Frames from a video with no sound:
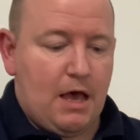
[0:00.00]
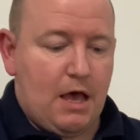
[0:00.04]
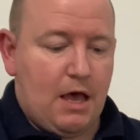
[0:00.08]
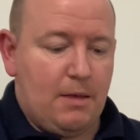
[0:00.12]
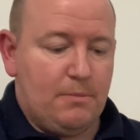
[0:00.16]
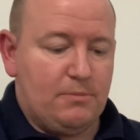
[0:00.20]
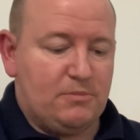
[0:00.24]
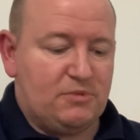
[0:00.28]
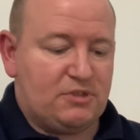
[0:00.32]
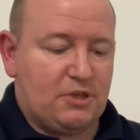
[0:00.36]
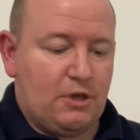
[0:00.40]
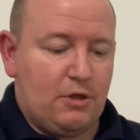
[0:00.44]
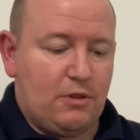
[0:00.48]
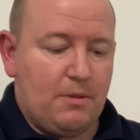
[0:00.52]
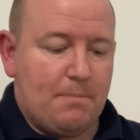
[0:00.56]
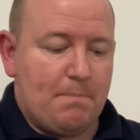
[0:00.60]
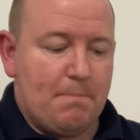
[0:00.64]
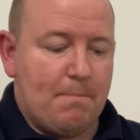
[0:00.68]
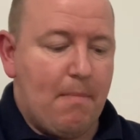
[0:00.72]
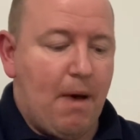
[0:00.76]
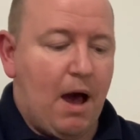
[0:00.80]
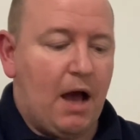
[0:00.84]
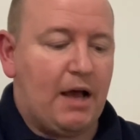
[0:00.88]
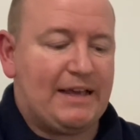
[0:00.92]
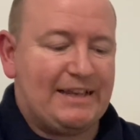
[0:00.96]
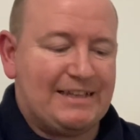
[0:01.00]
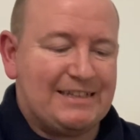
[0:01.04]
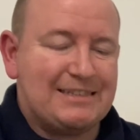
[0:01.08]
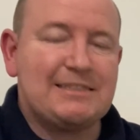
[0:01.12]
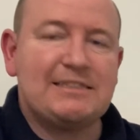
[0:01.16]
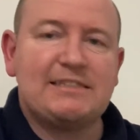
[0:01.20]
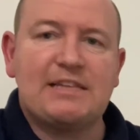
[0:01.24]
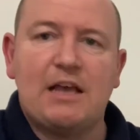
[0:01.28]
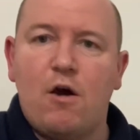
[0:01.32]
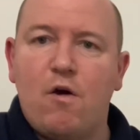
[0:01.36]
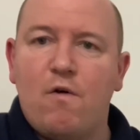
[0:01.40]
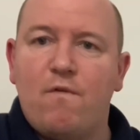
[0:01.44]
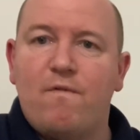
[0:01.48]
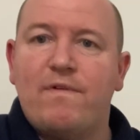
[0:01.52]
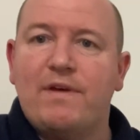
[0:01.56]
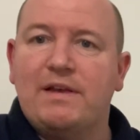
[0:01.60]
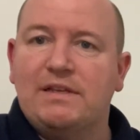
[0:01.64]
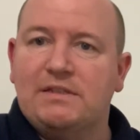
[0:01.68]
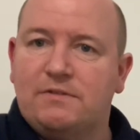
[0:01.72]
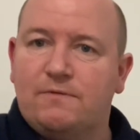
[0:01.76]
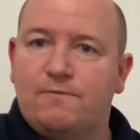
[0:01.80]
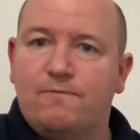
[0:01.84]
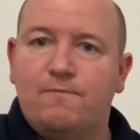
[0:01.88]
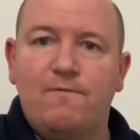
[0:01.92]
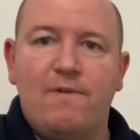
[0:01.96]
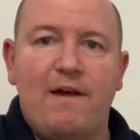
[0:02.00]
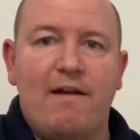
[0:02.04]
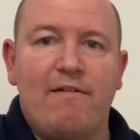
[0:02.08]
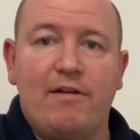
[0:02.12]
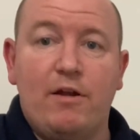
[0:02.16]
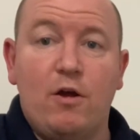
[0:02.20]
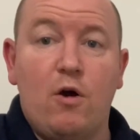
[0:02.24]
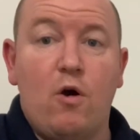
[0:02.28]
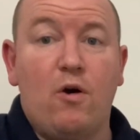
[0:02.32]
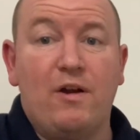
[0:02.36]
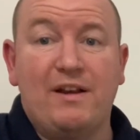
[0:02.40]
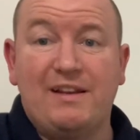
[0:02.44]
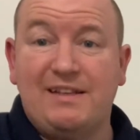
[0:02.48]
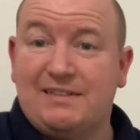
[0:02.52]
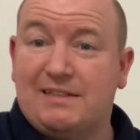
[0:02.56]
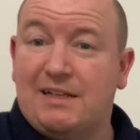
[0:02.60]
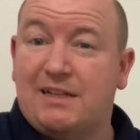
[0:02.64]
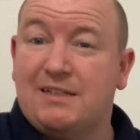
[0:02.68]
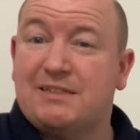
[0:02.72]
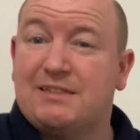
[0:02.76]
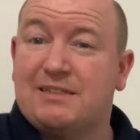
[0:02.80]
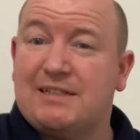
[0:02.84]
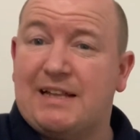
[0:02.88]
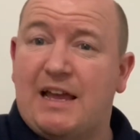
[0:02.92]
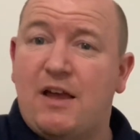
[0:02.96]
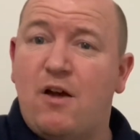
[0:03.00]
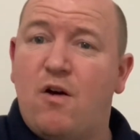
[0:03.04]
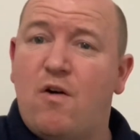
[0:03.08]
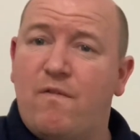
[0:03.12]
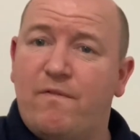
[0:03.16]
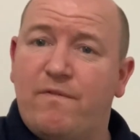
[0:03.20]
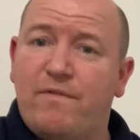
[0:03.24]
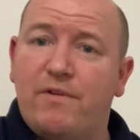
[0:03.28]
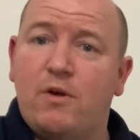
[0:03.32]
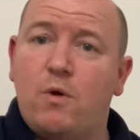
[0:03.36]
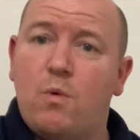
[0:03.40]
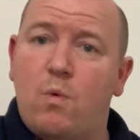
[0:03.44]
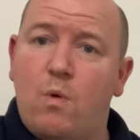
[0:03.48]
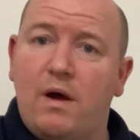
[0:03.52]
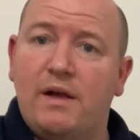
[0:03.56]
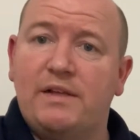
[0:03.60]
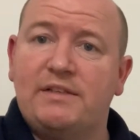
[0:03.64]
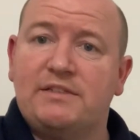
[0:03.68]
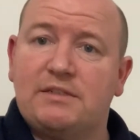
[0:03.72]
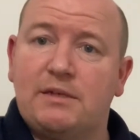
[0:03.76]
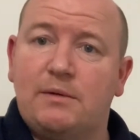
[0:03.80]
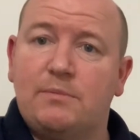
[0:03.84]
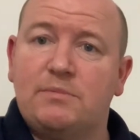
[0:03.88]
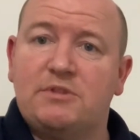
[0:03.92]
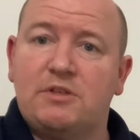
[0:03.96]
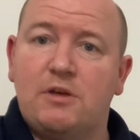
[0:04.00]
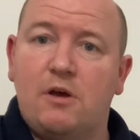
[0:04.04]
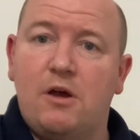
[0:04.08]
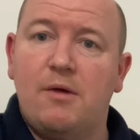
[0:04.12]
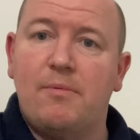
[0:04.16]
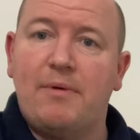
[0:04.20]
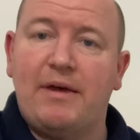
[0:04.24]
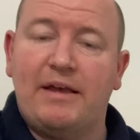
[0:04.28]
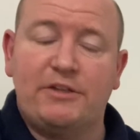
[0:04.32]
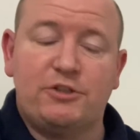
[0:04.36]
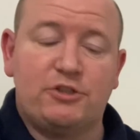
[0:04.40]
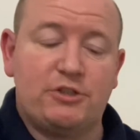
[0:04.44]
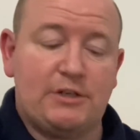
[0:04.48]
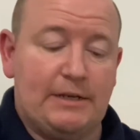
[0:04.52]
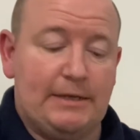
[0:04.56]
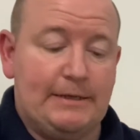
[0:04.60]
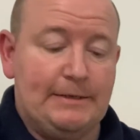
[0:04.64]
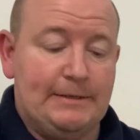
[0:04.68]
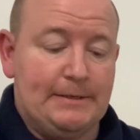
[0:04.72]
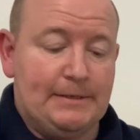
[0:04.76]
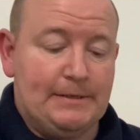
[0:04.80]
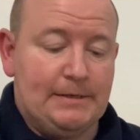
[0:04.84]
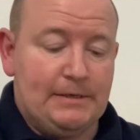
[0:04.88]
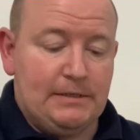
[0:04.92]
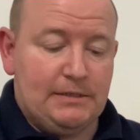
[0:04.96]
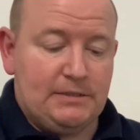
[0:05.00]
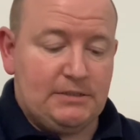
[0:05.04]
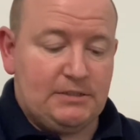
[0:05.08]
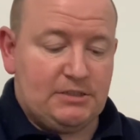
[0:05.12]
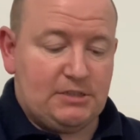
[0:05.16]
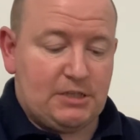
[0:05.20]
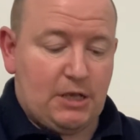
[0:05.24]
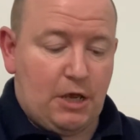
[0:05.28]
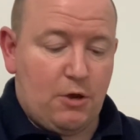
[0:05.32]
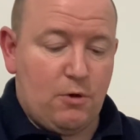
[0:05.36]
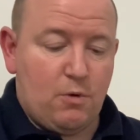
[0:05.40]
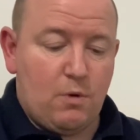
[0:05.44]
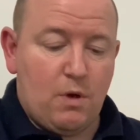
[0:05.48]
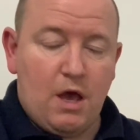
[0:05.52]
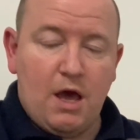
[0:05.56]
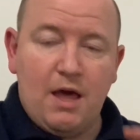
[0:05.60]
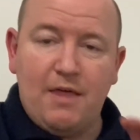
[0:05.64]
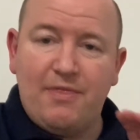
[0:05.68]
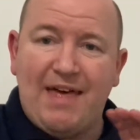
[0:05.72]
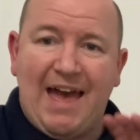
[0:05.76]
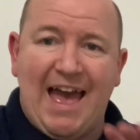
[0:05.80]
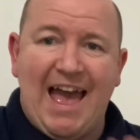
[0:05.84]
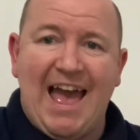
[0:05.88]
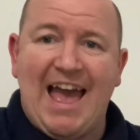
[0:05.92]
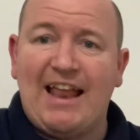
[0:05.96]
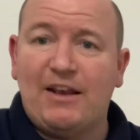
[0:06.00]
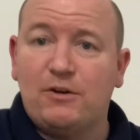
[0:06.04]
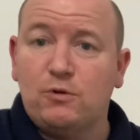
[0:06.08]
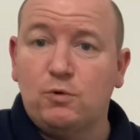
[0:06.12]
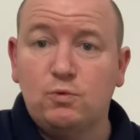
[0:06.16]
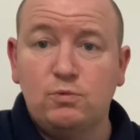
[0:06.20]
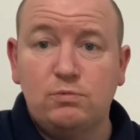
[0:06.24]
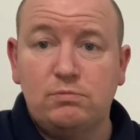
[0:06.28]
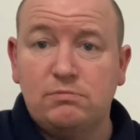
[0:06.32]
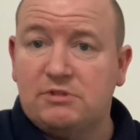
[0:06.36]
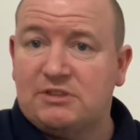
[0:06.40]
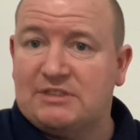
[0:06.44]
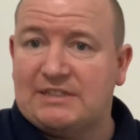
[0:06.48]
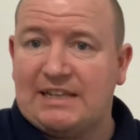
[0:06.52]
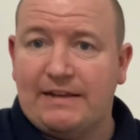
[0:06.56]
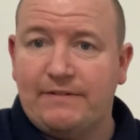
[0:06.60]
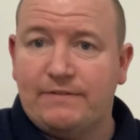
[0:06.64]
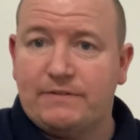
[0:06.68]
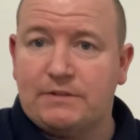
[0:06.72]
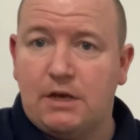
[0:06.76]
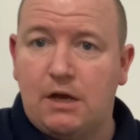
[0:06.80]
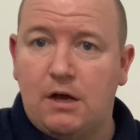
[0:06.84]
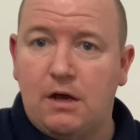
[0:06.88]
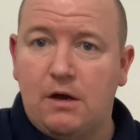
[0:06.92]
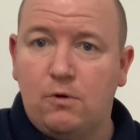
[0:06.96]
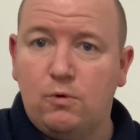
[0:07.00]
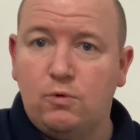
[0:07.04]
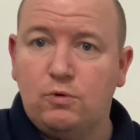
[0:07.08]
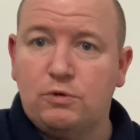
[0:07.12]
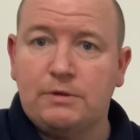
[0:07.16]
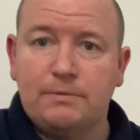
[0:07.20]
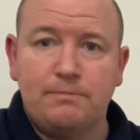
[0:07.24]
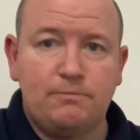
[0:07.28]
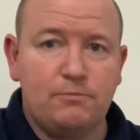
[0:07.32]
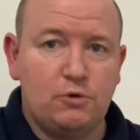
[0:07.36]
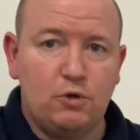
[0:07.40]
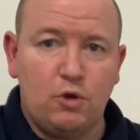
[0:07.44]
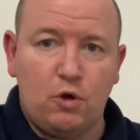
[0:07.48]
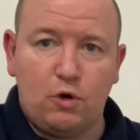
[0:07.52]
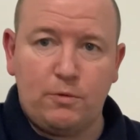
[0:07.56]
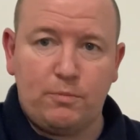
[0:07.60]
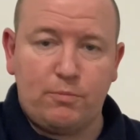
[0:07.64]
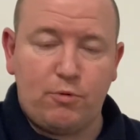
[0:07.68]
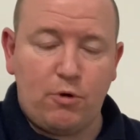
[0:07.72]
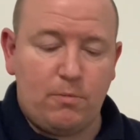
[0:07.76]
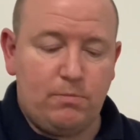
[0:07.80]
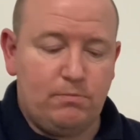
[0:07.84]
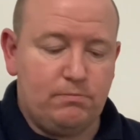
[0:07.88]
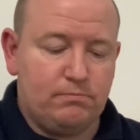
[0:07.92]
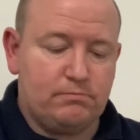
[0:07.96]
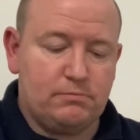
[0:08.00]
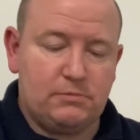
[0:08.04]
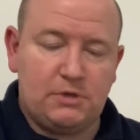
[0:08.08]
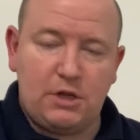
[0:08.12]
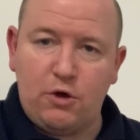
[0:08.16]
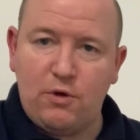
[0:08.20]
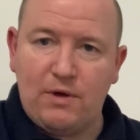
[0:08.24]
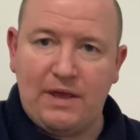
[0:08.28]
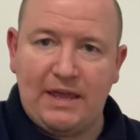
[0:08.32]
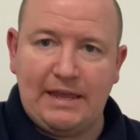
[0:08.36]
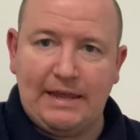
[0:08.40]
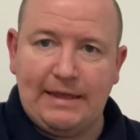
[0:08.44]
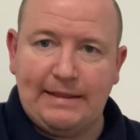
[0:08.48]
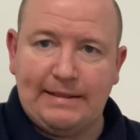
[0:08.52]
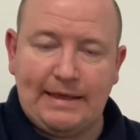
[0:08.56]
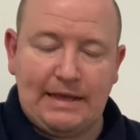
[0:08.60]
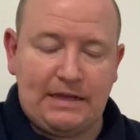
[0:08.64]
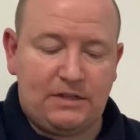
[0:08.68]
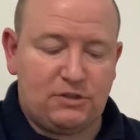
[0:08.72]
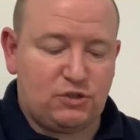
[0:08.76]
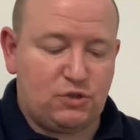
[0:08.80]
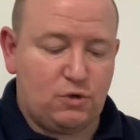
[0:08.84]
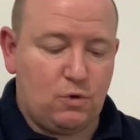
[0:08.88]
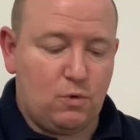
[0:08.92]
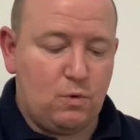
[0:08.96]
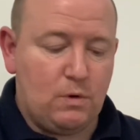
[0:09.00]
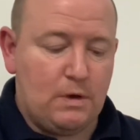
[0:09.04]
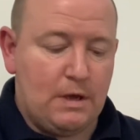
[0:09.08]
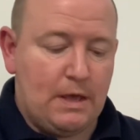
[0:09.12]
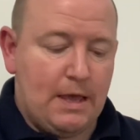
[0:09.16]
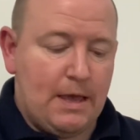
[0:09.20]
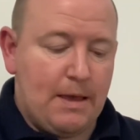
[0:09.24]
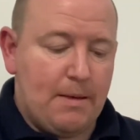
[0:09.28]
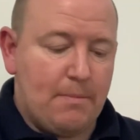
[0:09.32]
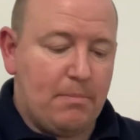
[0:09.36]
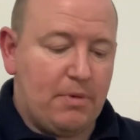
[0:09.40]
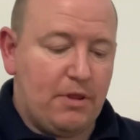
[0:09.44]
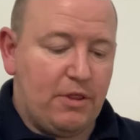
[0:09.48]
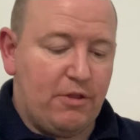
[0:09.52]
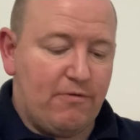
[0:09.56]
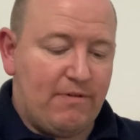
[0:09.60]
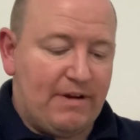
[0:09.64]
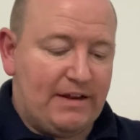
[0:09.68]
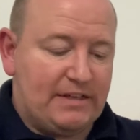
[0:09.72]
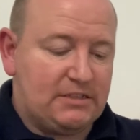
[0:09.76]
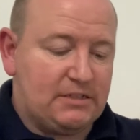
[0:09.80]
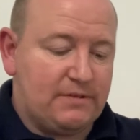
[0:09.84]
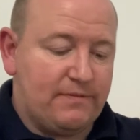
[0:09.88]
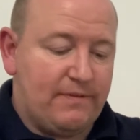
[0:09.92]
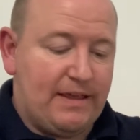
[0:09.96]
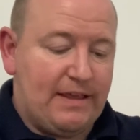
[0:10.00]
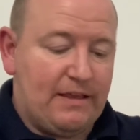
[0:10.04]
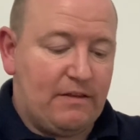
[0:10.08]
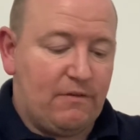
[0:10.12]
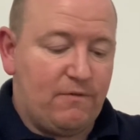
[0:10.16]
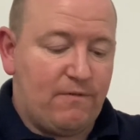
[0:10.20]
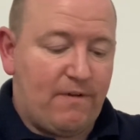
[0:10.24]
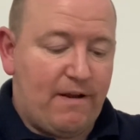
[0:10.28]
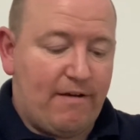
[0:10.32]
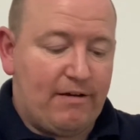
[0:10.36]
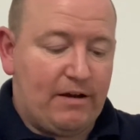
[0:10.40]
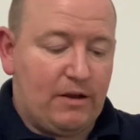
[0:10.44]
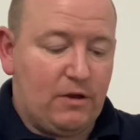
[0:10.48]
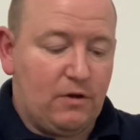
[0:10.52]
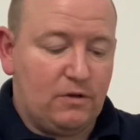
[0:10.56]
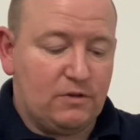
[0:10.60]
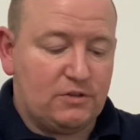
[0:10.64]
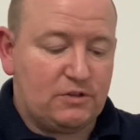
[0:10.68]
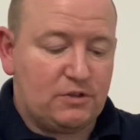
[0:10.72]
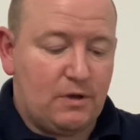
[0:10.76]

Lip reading: So the mug itself is very hot, and it does stay hot for quite some time actually. So the handle, safe to hold, not a problem, no heat in that at all, but the rest of it is very hot.